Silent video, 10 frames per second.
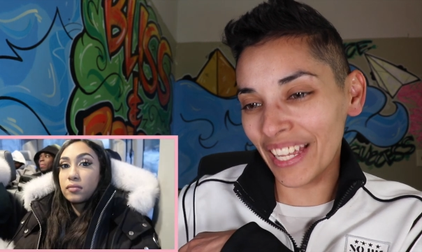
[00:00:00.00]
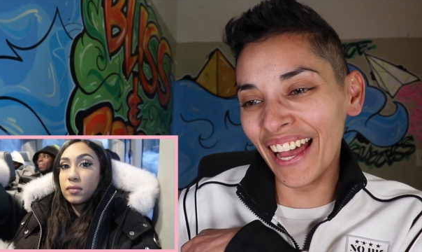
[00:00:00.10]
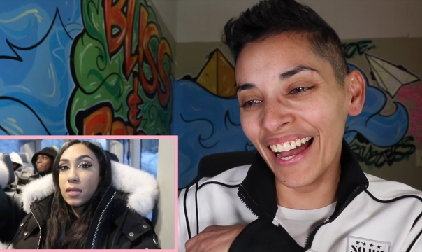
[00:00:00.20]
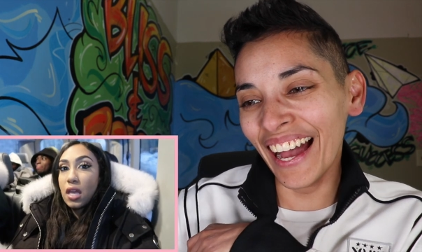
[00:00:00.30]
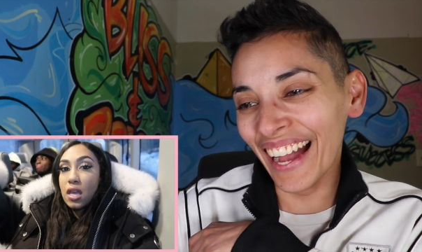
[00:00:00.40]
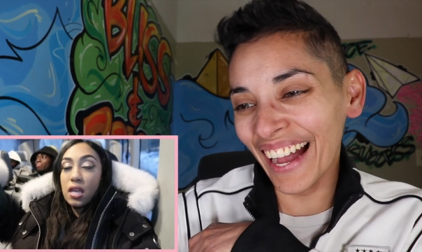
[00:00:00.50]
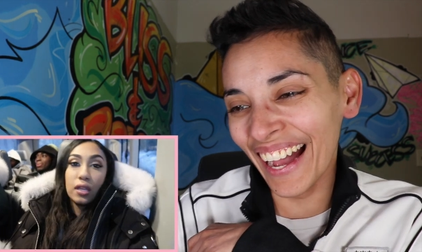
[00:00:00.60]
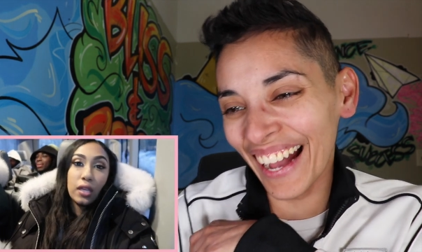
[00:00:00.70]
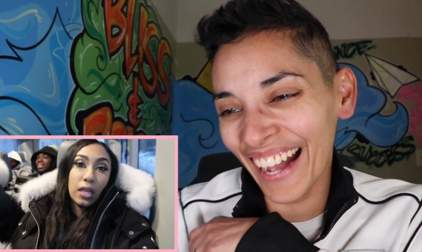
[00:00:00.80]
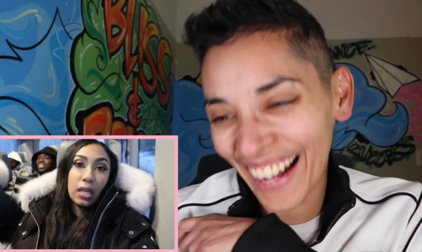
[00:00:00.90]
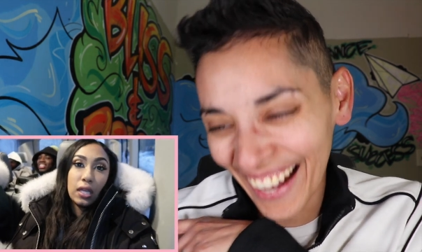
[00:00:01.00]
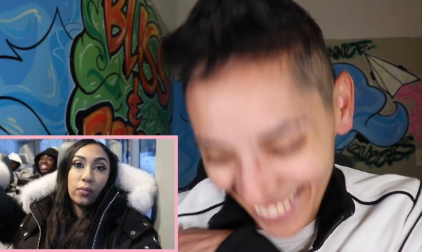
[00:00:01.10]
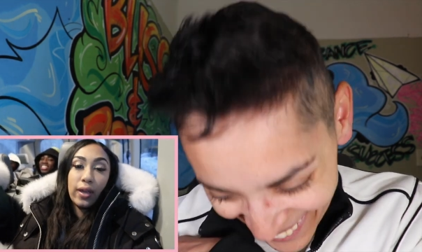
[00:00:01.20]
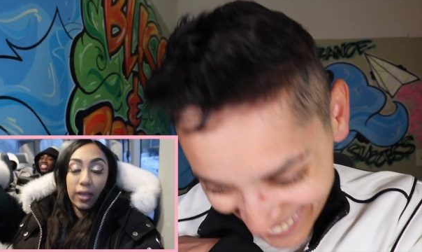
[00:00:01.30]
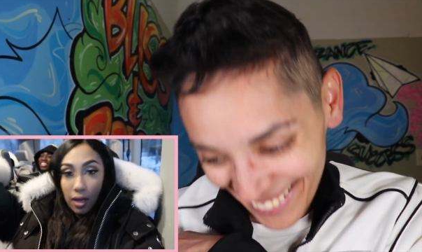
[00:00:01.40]

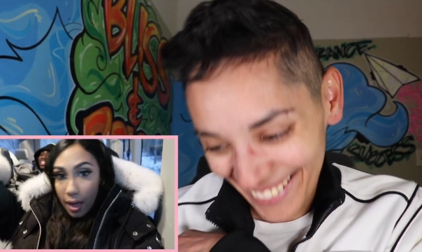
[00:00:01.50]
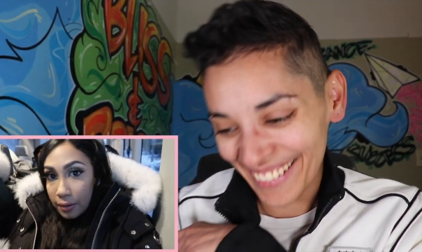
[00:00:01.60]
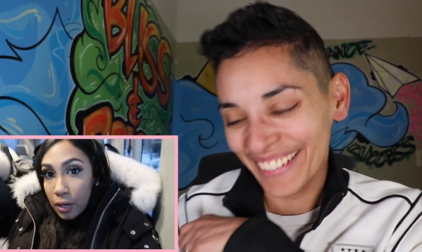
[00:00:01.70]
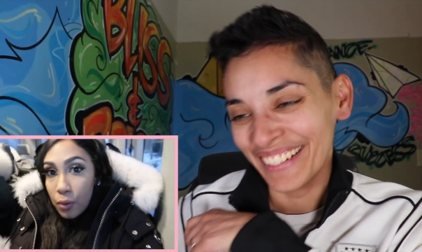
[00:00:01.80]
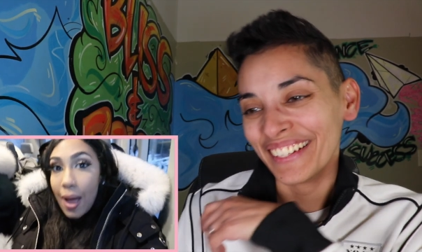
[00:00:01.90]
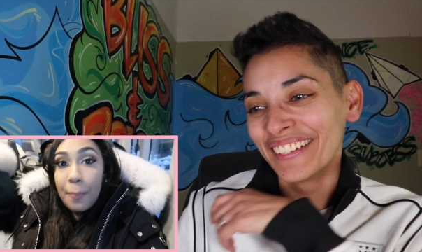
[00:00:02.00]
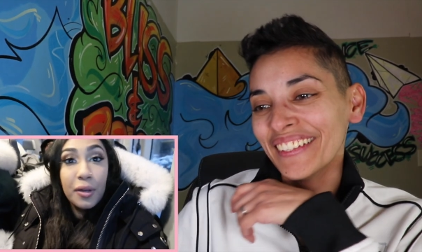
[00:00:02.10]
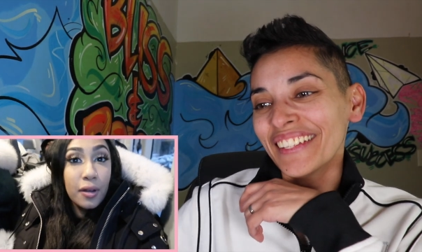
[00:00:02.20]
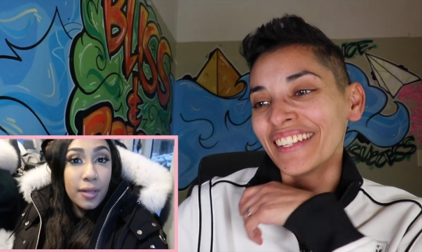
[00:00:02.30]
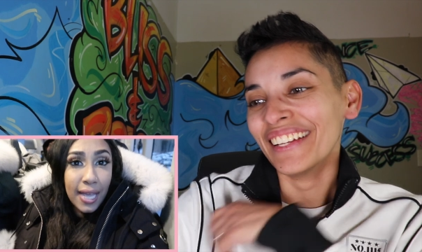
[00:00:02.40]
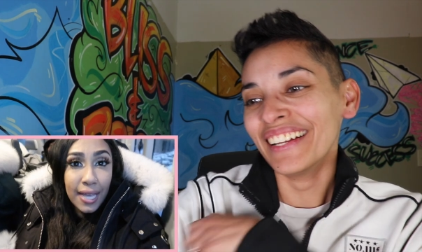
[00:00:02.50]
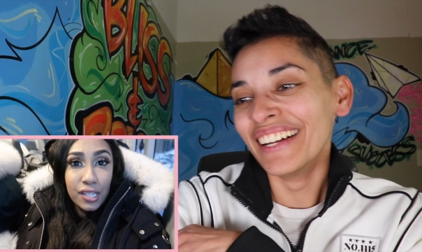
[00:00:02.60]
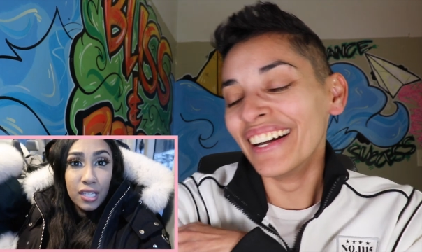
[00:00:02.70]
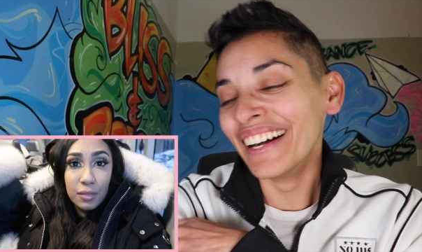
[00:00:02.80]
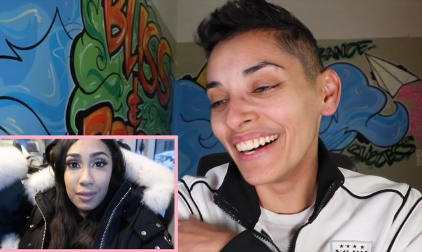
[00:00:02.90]
Speaker 1: anyway, I don't know why put
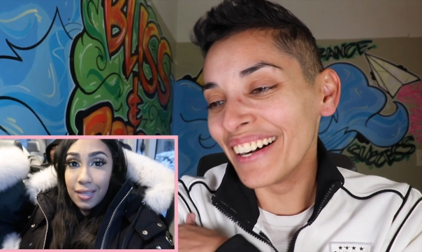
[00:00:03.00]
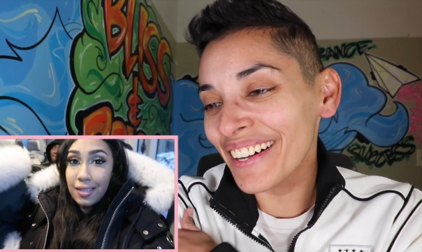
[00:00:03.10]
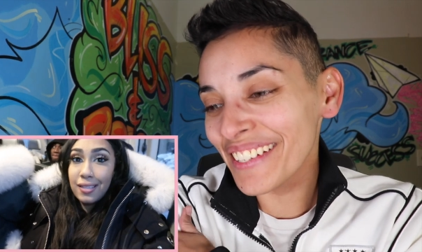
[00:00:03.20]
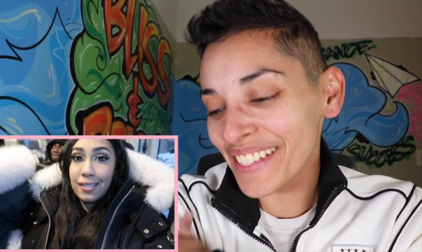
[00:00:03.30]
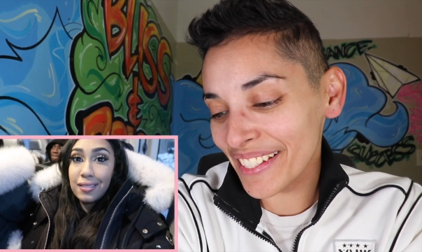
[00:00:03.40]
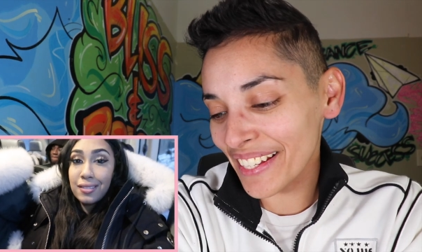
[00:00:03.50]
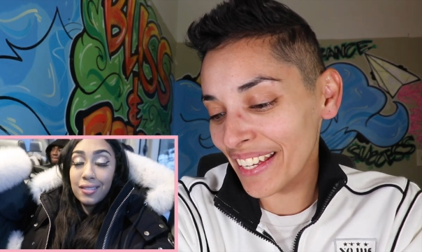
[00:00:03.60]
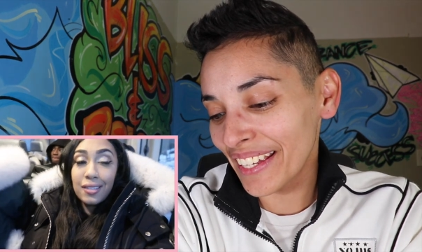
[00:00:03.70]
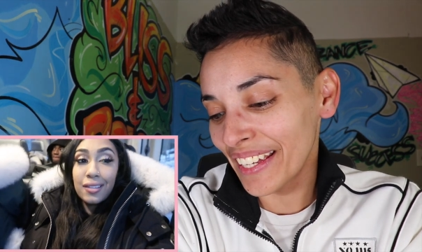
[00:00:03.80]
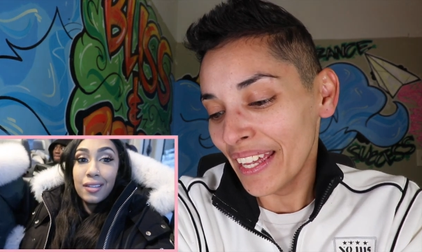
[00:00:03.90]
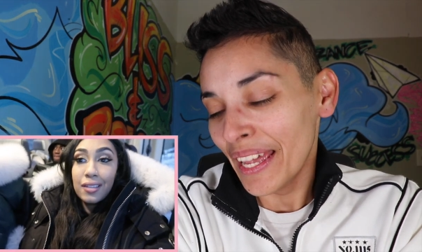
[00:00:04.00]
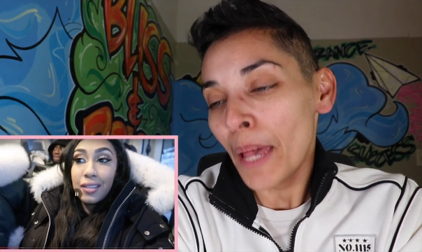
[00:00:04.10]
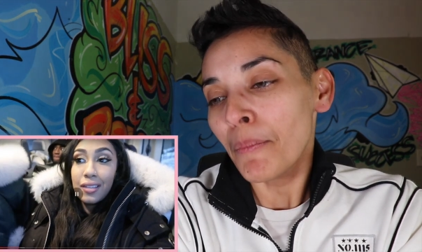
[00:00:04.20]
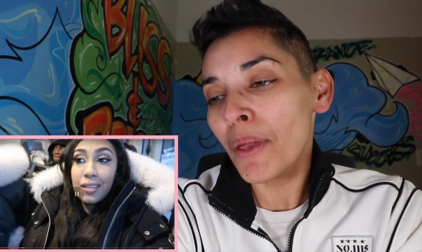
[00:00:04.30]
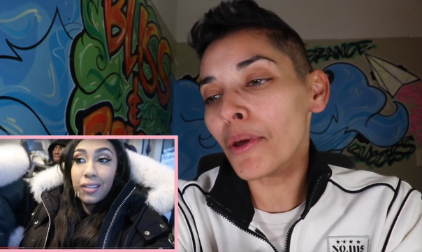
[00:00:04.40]
on lashes. Oh,
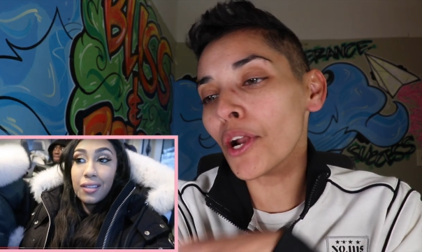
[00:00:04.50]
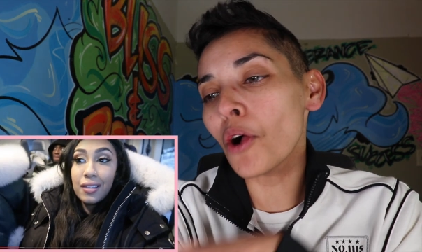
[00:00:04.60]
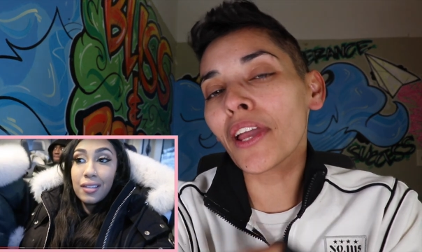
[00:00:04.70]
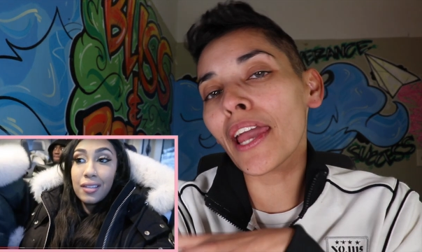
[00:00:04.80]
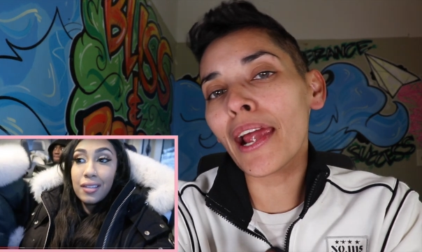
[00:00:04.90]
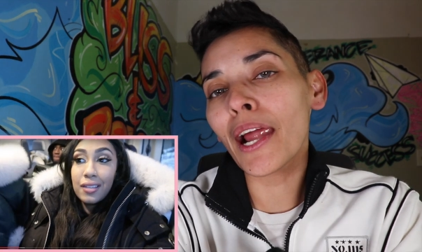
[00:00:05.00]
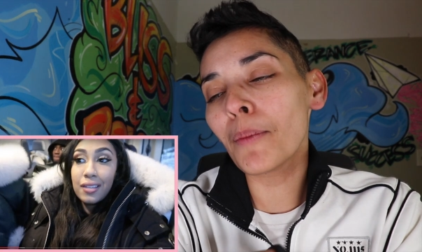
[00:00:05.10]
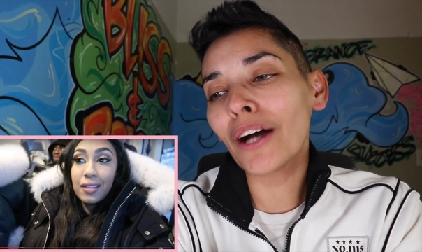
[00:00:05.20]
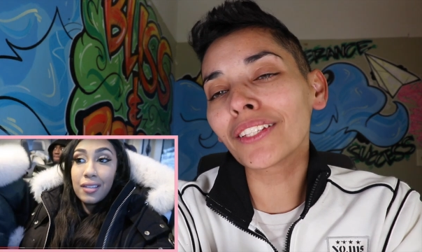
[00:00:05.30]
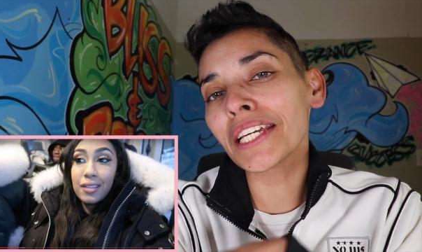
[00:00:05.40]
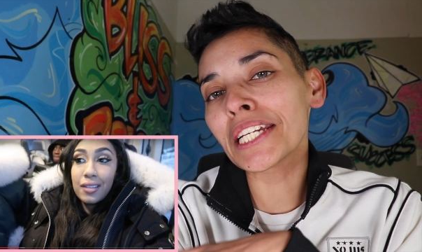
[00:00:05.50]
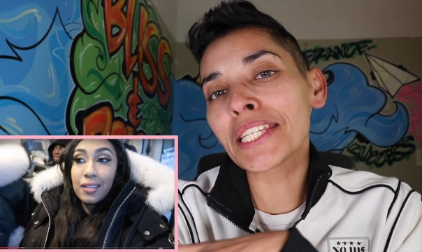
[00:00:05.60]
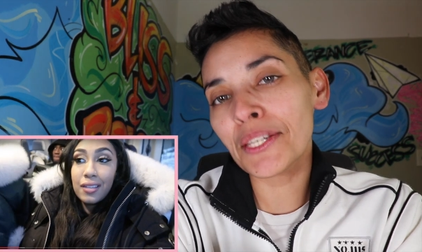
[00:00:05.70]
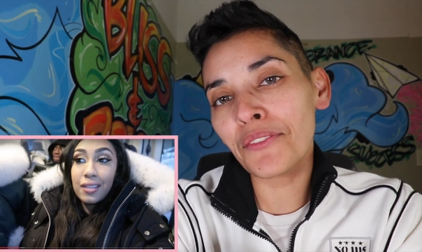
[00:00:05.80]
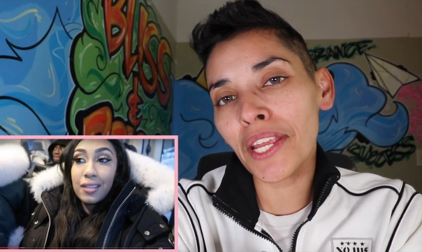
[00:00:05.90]
Speaker 2: People don't care about the
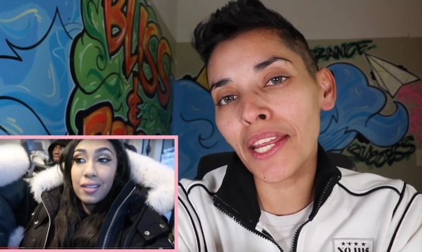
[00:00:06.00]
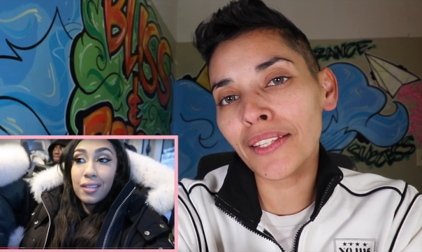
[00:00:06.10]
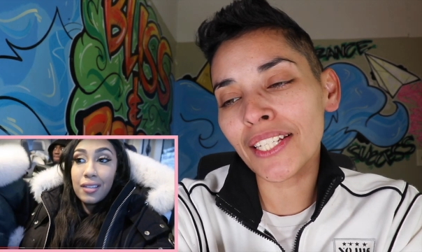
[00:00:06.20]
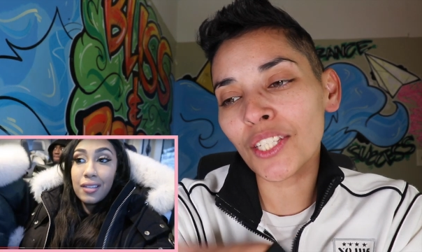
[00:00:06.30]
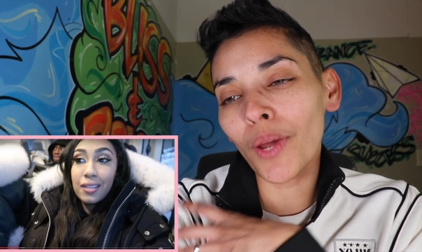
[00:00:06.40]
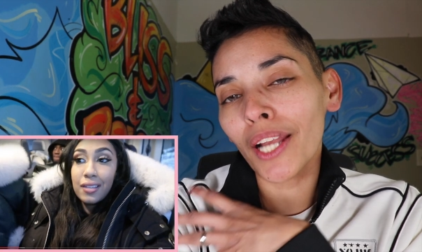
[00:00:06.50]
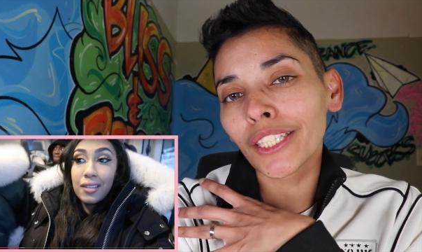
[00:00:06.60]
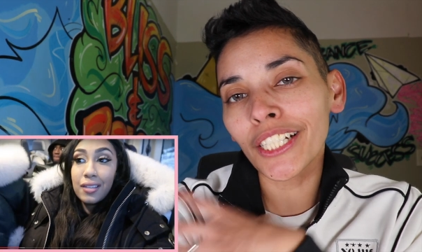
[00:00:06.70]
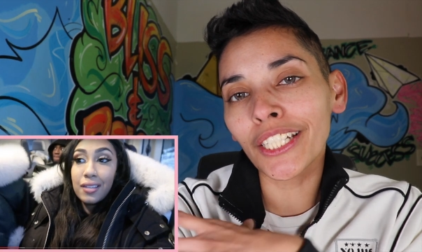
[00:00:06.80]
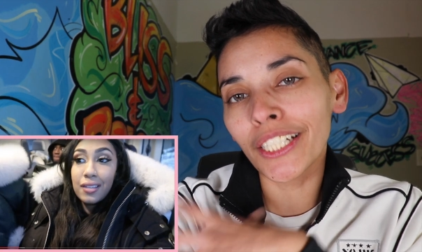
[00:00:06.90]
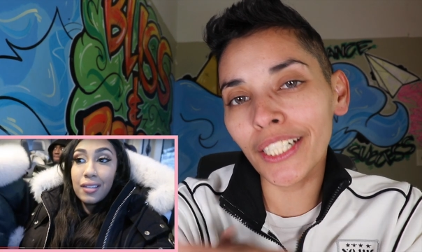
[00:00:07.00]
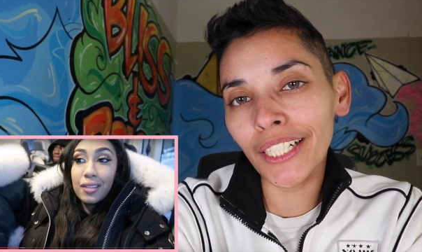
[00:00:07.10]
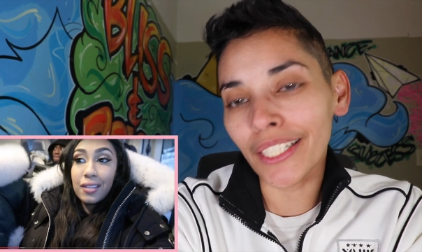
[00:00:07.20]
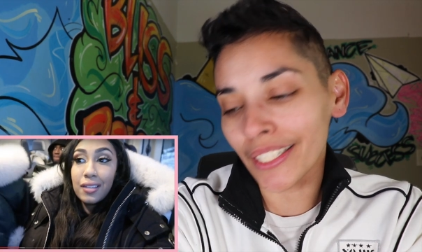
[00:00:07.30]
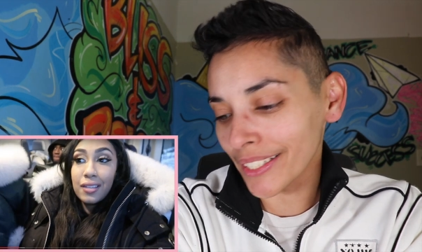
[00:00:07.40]
activity. They just want to look
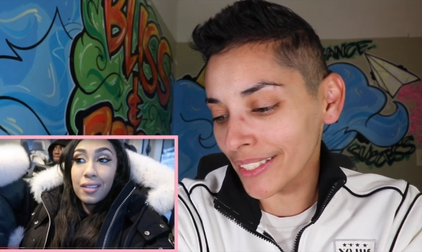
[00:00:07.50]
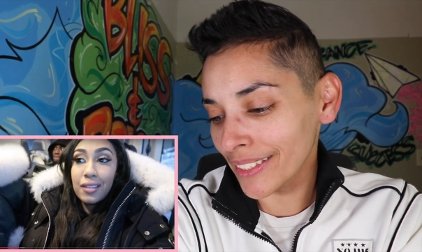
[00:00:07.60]
good.